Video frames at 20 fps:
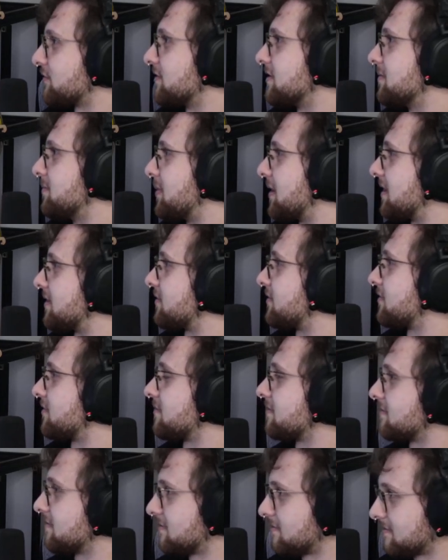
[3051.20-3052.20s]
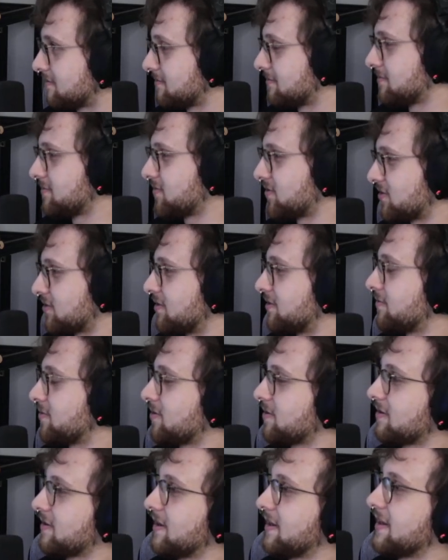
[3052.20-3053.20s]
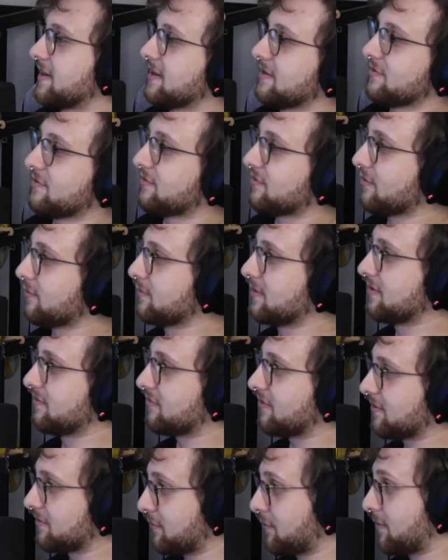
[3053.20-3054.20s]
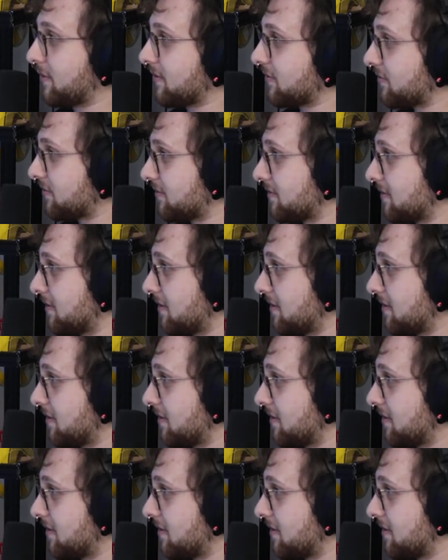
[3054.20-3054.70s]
Bets server, and I get so many friend requests